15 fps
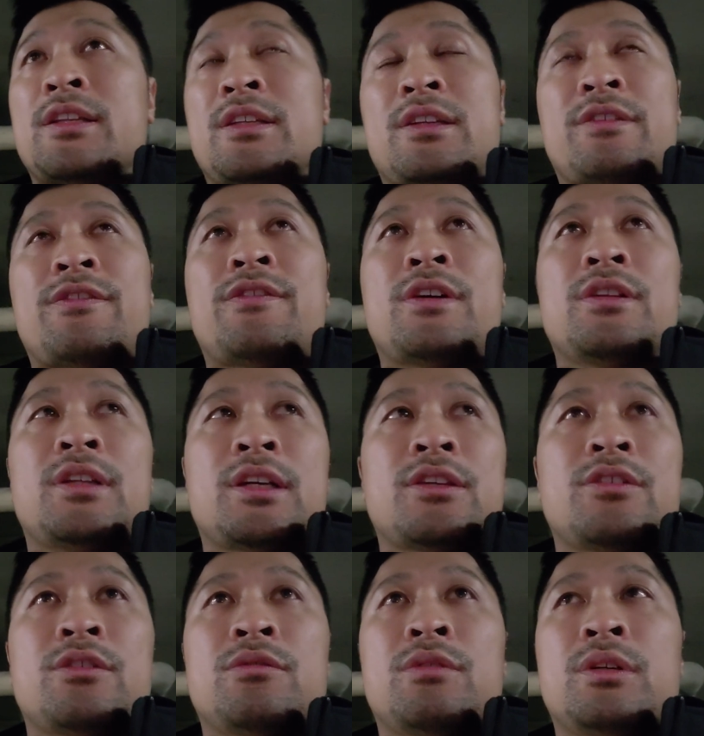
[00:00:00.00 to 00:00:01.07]
and I felt like,
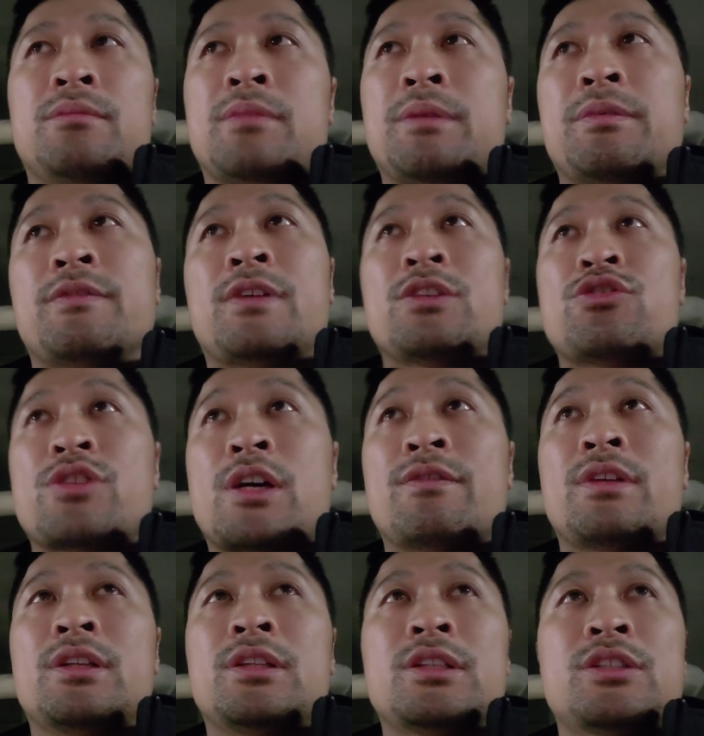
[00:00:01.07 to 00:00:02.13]
you know what, maybe if I drive
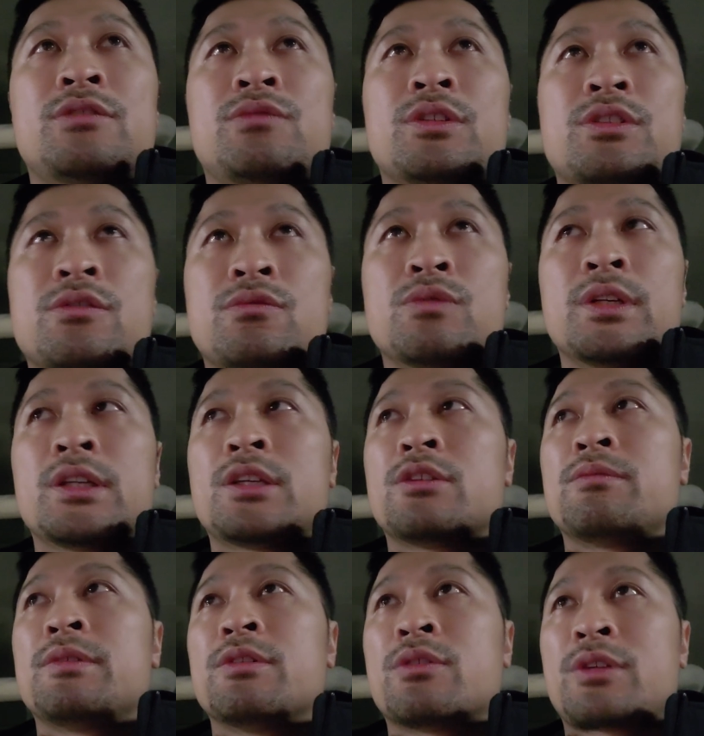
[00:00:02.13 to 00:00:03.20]
it at least once a week, it'll
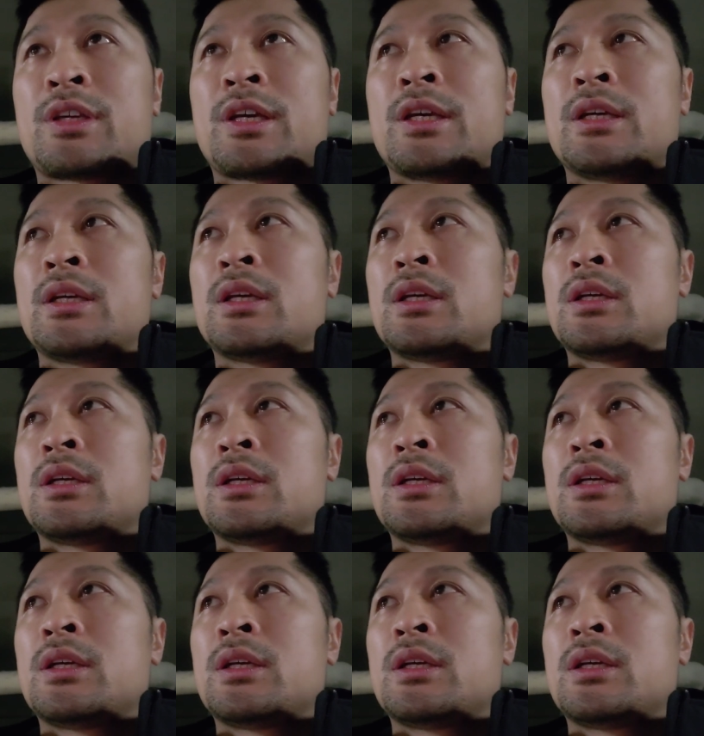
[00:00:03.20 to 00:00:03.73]
be okay.